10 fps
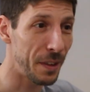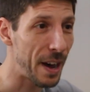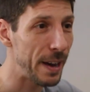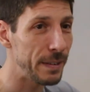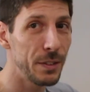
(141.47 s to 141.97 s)

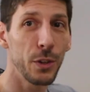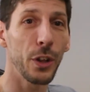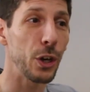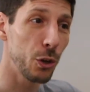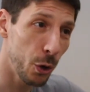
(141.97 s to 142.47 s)
lives to
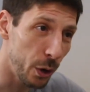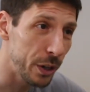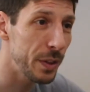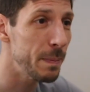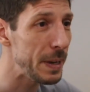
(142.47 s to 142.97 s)
like
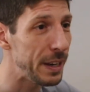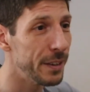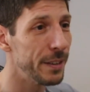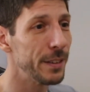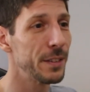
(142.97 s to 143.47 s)
cook the
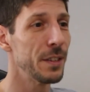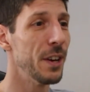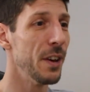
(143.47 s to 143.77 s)
meals,